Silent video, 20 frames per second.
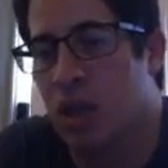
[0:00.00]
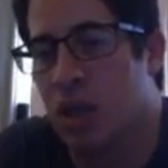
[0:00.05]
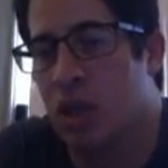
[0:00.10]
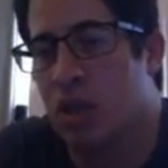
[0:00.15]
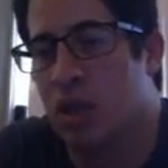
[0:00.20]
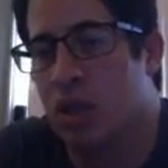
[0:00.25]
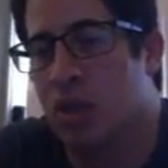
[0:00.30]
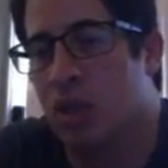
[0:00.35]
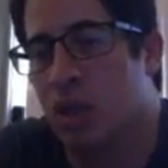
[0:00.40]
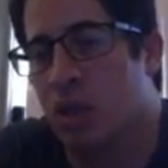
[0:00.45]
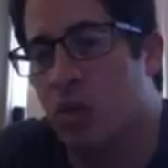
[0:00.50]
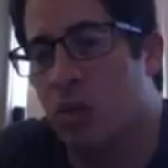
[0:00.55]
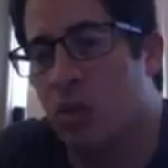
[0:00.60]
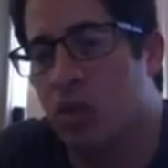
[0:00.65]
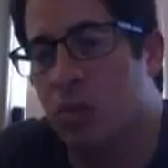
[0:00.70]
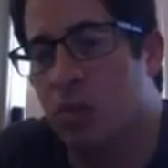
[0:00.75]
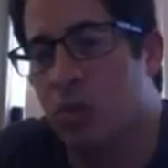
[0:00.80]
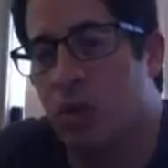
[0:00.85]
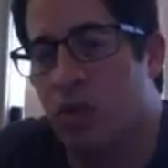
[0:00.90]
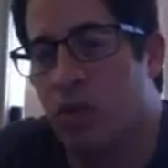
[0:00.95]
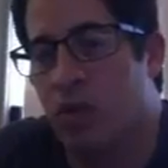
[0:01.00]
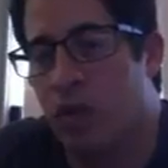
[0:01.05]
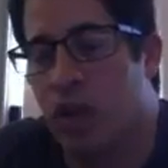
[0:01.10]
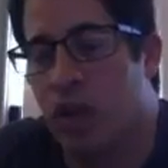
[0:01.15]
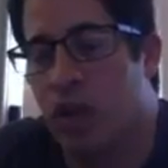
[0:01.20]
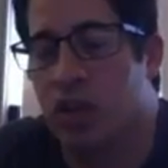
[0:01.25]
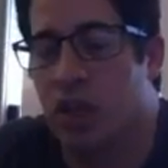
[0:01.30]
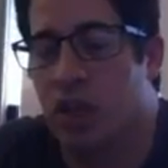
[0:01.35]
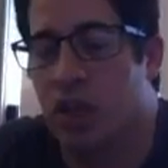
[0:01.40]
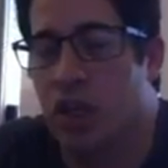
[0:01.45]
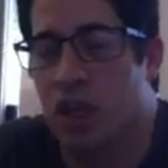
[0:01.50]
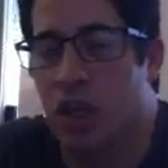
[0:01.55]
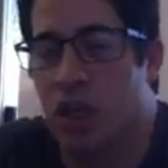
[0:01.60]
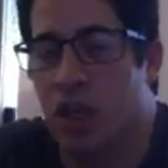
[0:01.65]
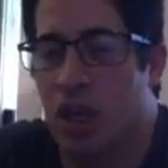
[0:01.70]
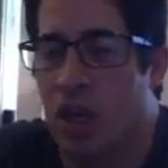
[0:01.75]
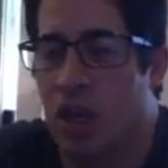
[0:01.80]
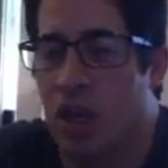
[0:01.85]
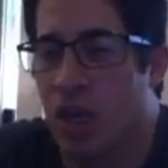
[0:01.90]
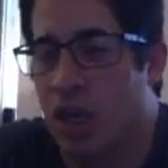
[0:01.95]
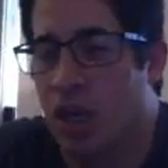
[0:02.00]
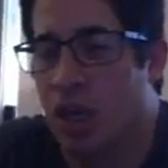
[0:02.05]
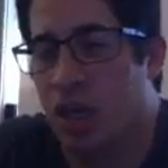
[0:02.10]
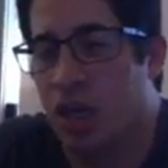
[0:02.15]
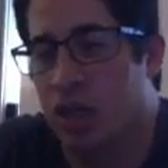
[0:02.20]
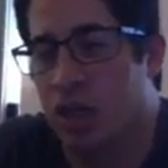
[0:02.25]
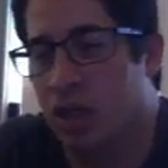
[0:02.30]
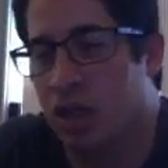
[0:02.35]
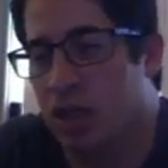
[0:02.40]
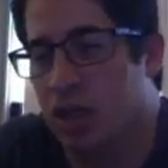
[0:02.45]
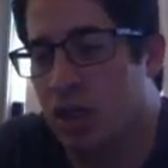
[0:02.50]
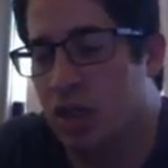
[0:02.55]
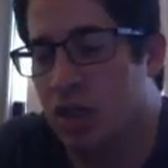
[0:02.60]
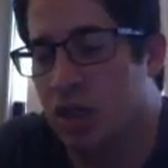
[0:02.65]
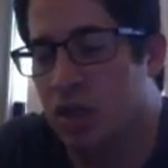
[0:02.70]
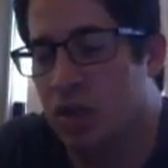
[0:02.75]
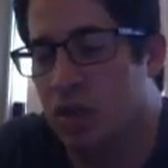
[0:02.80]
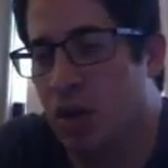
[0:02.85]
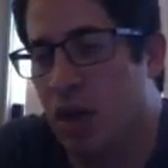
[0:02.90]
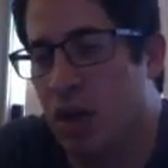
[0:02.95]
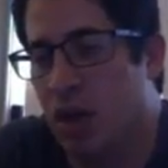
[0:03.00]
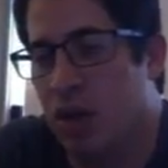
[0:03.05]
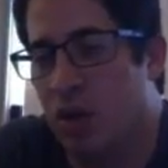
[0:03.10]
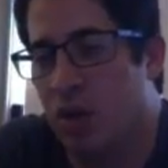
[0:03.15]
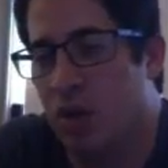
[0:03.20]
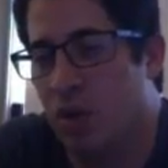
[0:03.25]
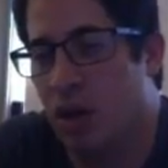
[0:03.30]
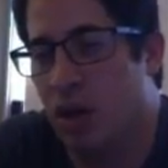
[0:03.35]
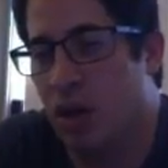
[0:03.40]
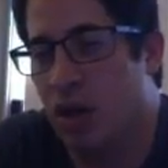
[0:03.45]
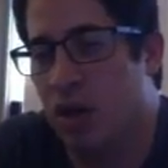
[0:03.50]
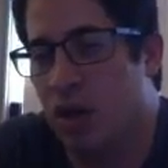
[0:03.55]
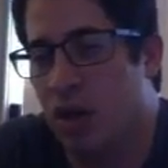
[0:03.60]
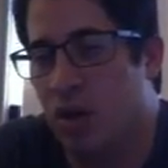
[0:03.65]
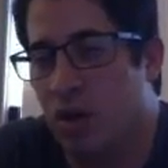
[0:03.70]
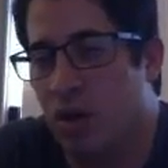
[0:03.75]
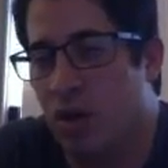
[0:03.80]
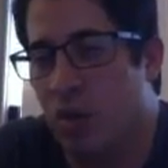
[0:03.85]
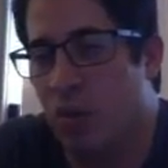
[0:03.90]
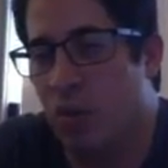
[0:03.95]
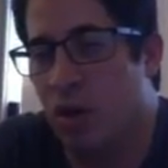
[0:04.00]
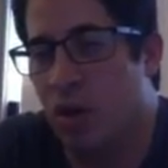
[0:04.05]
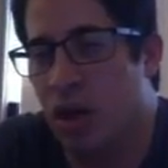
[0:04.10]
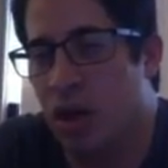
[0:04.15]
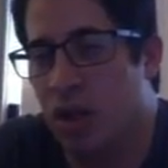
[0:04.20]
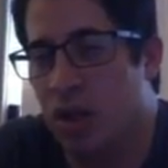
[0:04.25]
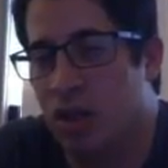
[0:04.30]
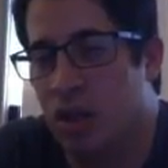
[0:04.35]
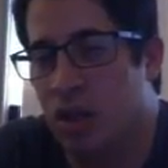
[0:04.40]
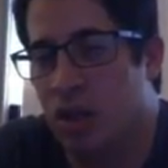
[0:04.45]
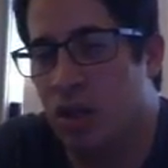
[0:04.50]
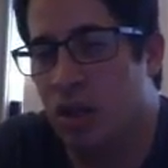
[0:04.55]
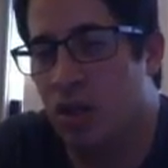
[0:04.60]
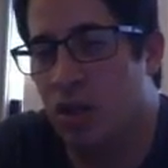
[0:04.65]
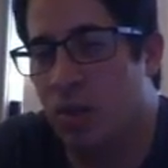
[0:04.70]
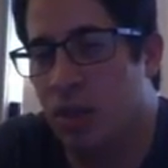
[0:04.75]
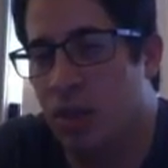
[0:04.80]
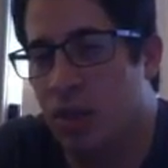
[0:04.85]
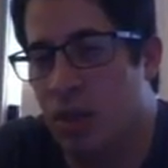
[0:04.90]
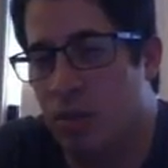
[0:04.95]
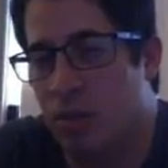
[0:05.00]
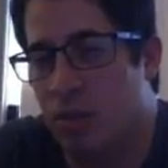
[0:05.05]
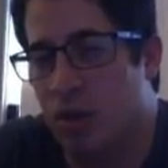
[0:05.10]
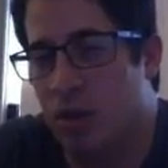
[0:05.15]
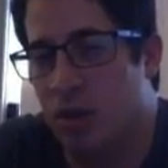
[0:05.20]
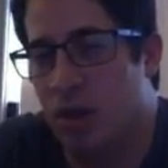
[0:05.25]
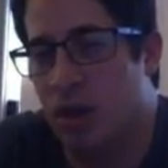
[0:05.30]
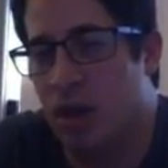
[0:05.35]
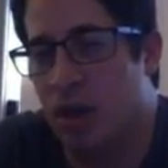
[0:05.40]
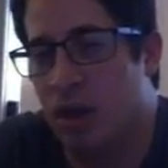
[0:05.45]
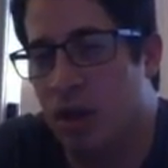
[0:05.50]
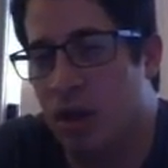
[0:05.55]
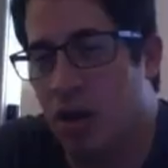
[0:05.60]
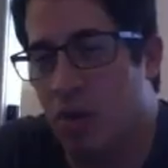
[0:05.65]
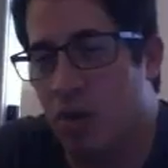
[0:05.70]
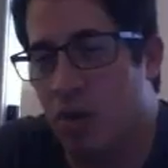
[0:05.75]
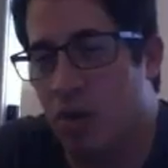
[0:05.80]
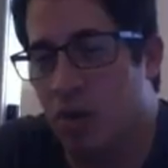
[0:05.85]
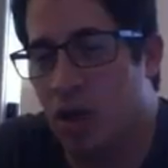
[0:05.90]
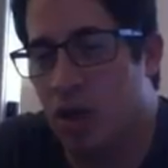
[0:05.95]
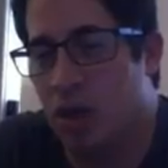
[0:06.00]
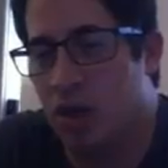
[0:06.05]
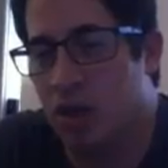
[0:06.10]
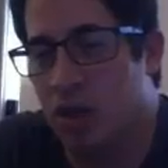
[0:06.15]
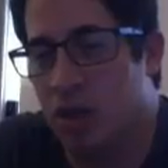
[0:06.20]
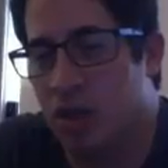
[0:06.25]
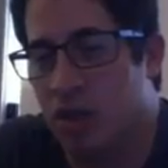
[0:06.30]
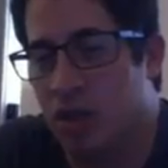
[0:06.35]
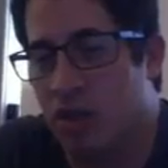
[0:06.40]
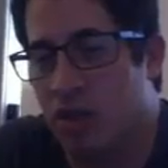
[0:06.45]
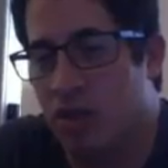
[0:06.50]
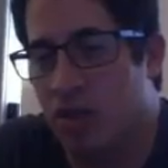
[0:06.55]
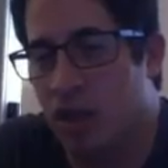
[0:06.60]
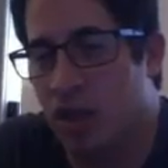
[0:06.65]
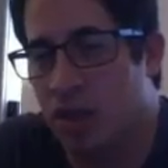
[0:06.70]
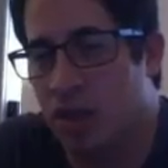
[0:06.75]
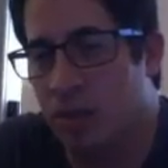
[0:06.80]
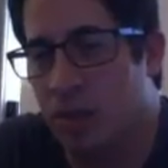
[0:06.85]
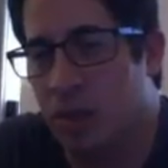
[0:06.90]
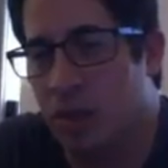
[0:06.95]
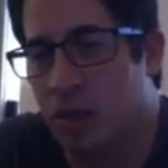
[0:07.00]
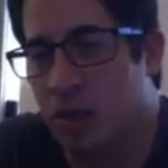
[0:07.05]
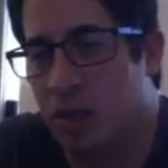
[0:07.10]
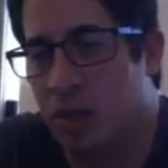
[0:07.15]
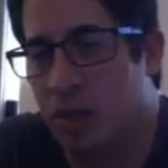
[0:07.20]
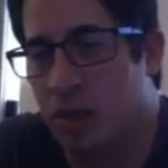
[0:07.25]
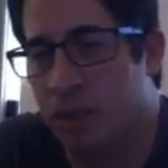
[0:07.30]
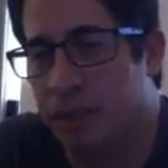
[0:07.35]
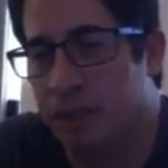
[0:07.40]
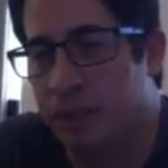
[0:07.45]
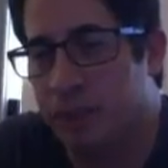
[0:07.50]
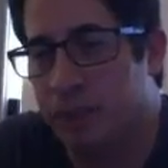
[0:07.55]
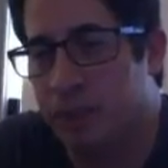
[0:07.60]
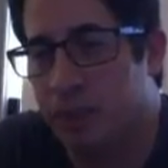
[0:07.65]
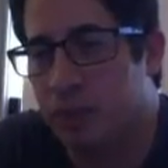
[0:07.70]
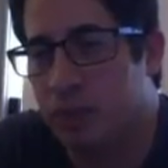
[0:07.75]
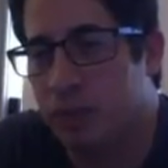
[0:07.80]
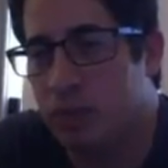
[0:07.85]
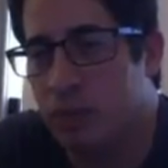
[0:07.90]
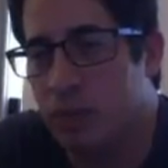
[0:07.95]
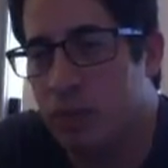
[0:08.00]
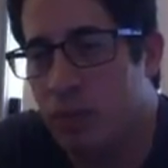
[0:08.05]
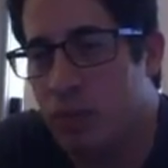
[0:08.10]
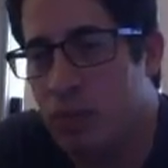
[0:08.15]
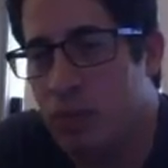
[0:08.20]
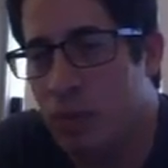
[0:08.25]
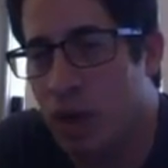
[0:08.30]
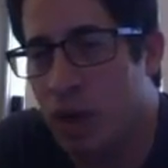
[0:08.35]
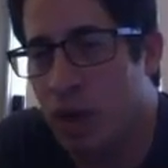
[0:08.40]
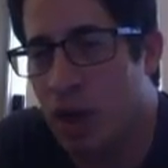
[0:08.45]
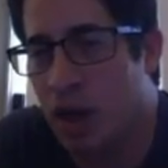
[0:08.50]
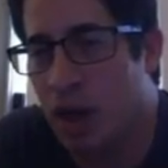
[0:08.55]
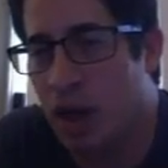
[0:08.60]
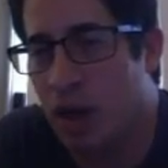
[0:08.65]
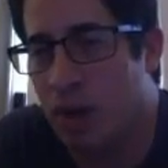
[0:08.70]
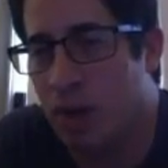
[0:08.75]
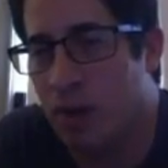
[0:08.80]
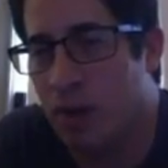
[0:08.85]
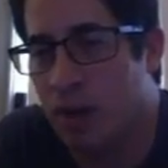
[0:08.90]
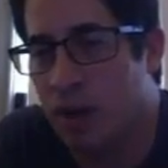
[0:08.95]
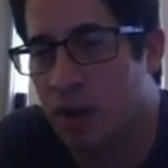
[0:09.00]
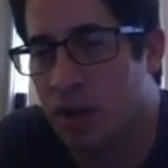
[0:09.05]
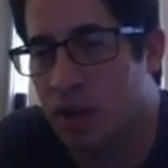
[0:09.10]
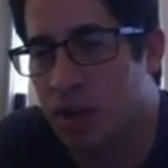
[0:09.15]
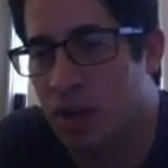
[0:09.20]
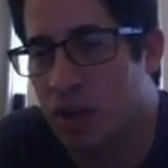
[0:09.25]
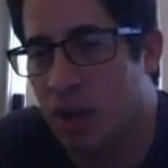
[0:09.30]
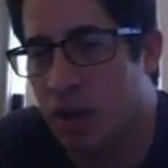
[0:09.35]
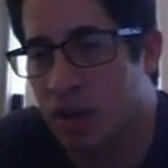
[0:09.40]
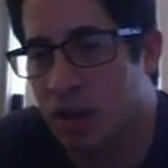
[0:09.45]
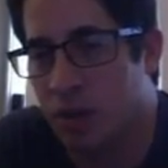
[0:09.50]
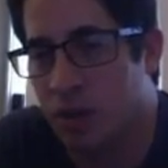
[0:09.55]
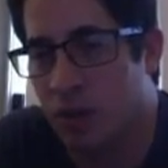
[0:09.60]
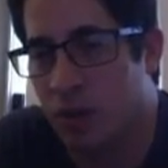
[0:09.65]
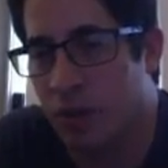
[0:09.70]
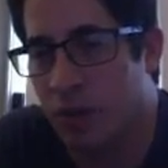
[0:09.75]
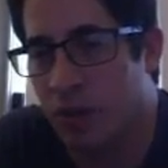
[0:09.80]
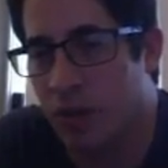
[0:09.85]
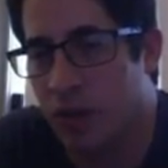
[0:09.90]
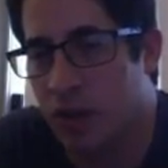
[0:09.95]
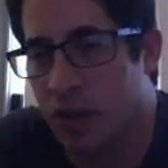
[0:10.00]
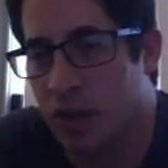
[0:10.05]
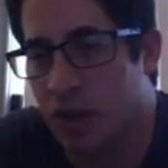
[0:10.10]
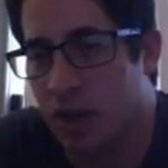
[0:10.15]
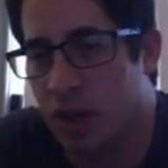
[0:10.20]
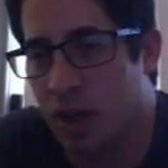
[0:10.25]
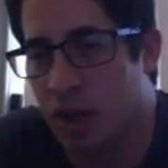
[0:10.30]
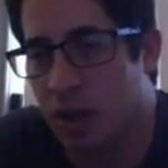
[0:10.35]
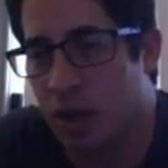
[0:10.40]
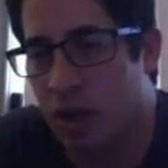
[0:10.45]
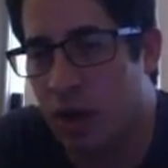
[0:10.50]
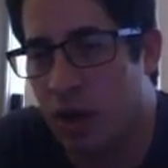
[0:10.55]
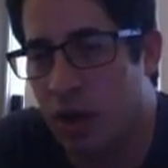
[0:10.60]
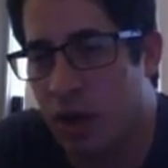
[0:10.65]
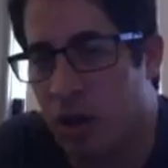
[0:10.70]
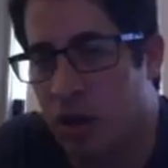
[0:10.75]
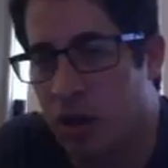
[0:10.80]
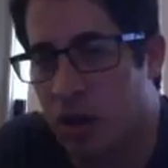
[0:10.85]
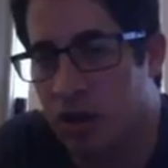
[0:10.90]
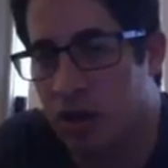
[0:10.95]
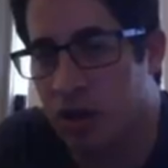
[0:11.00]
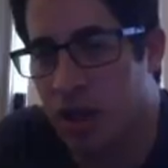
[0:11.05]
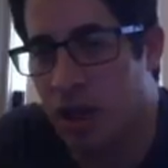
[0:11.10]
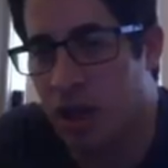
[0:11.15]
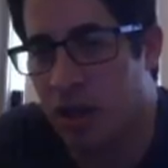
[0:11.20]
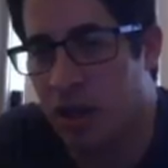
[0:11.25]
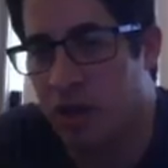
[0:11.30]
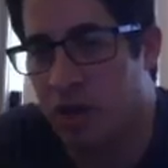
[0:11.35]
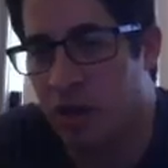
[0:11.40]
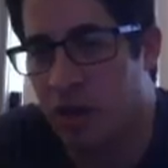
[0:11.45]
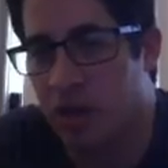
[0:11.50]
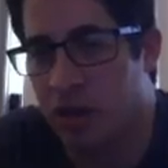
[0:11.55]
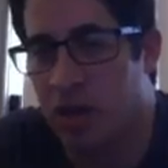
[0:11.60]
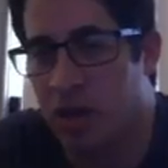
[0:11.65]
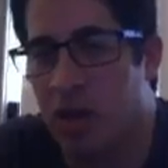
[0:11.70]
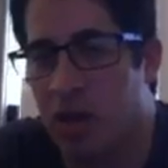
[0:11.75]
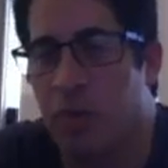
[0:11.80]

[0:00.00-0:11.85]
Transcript: So we'll just put friction, just because we'll get into a little bit deeper into that rotation stuff next semester, and this concept of friction there, or static friction there.